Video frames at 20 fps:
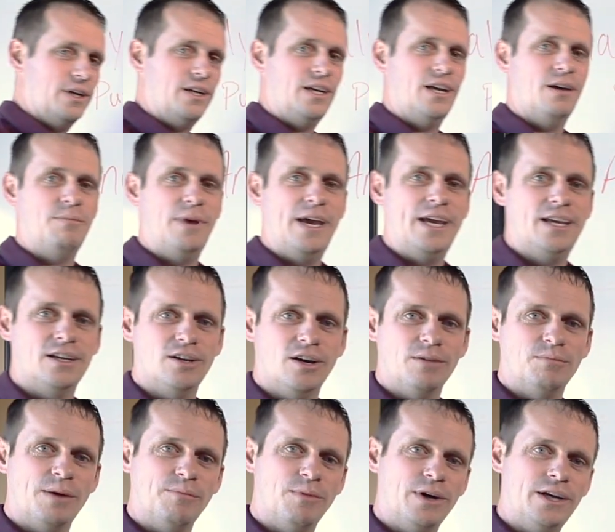of money I'm making
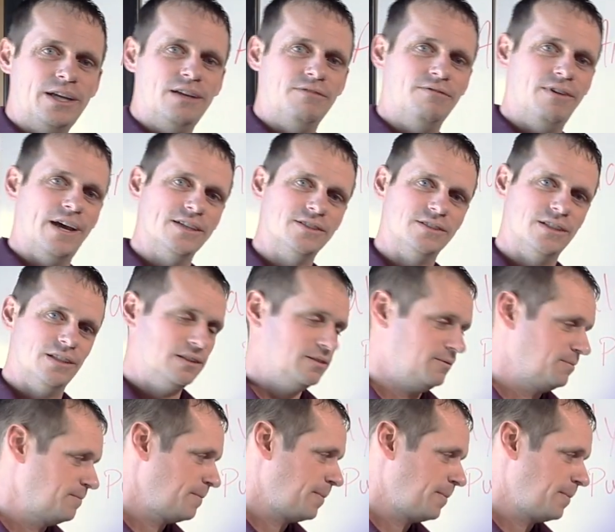on my money invested.